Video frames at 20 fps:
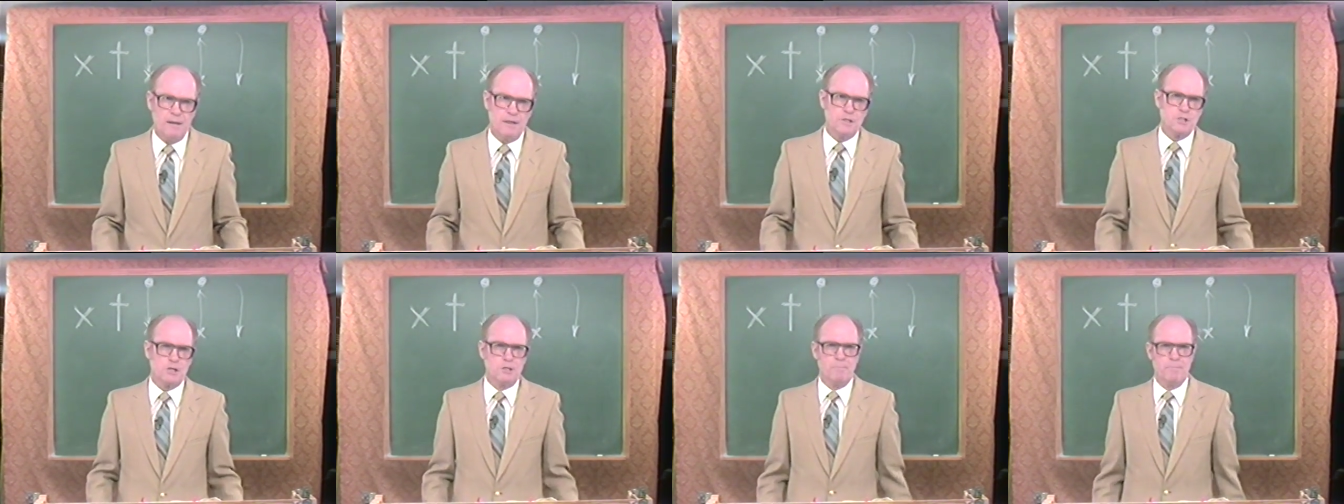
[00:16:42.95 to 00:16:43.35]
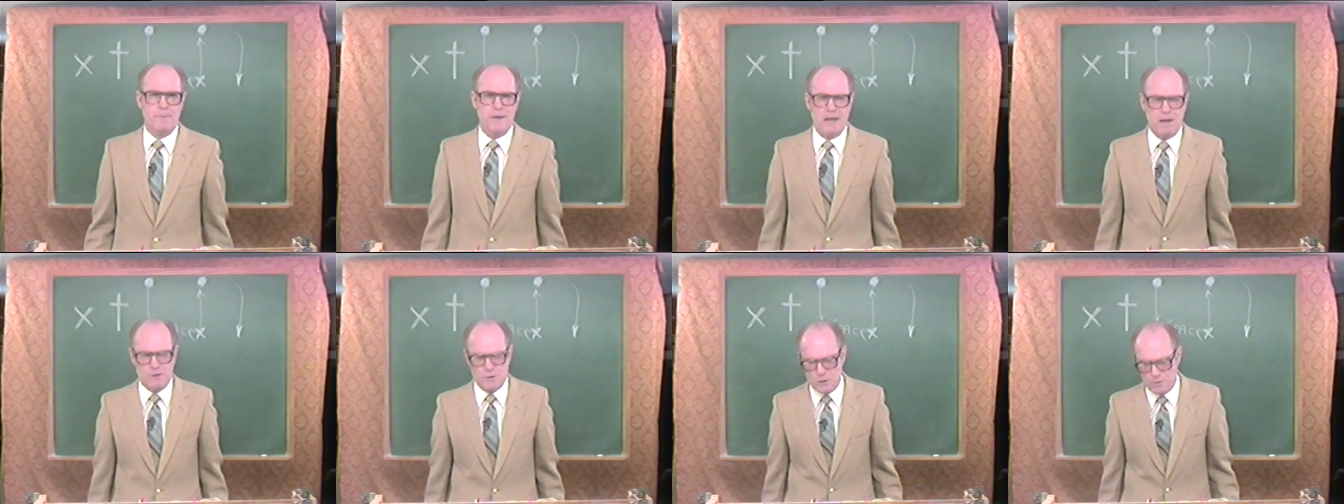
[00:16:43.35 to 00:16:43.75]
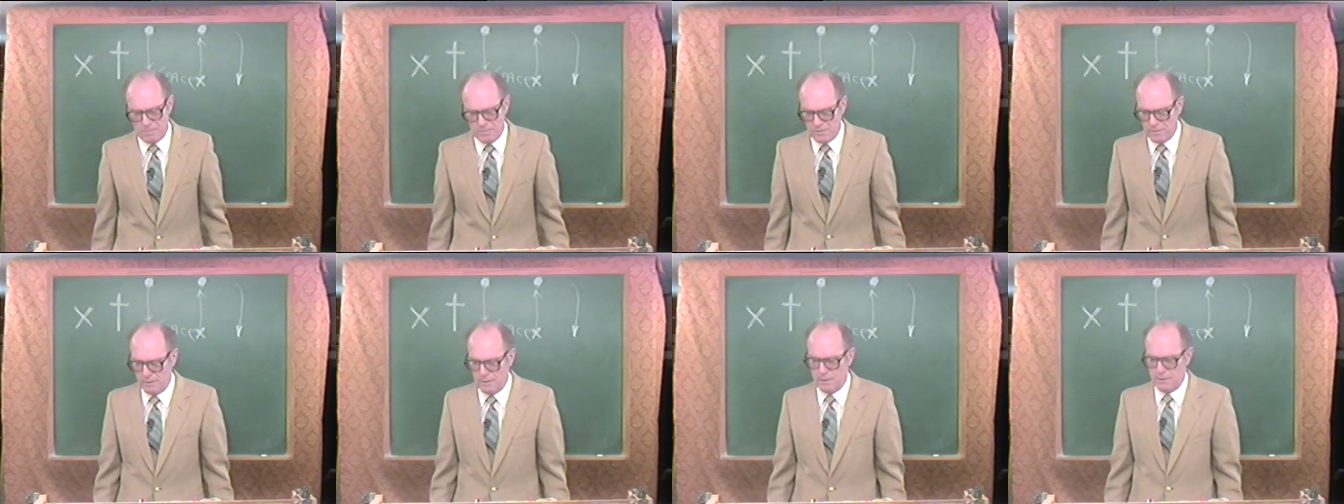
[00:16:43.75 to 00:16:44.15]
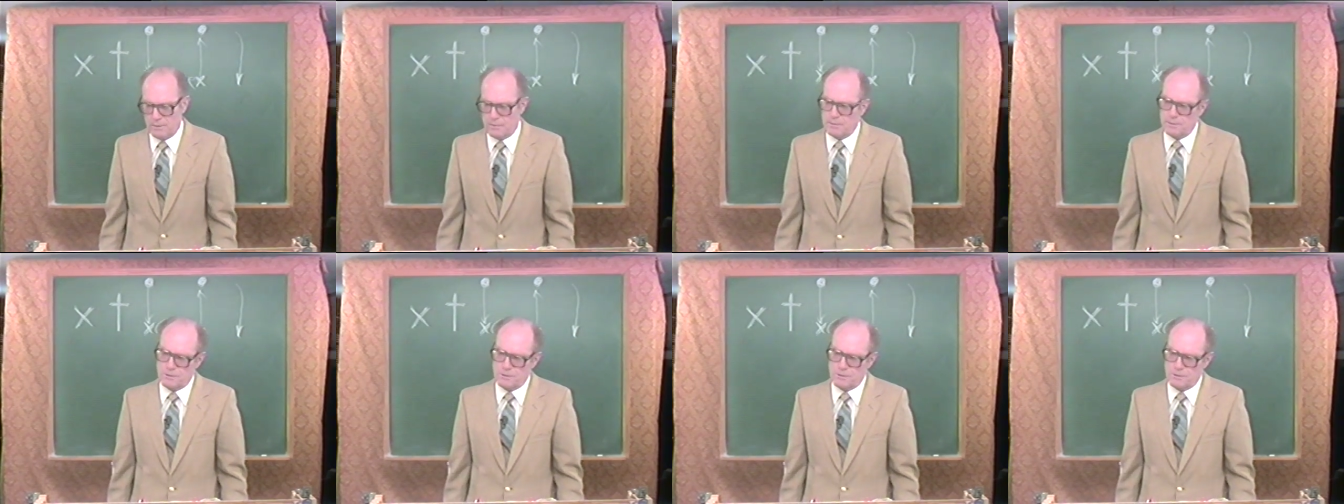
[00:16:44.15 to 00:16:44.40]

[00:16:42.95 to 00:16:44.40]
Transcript: let's compare some things.